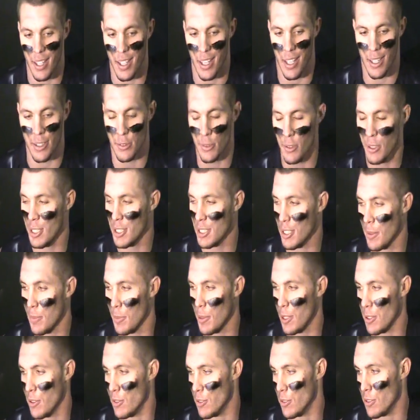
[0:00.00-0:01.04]
It's really
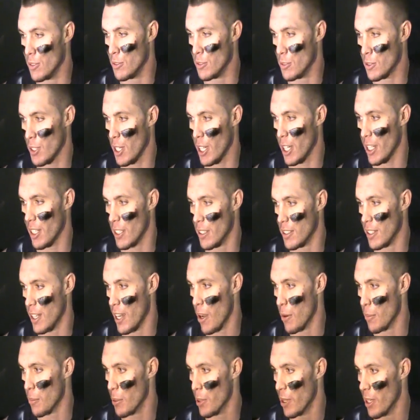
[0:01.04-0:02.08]
something you try to
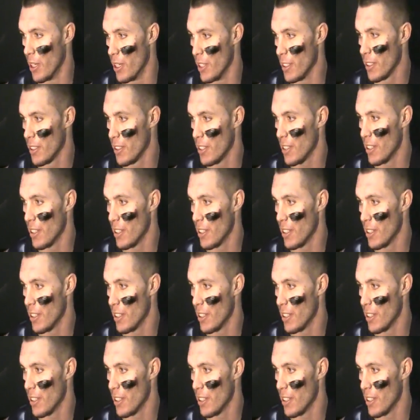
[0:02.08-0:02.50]
downplay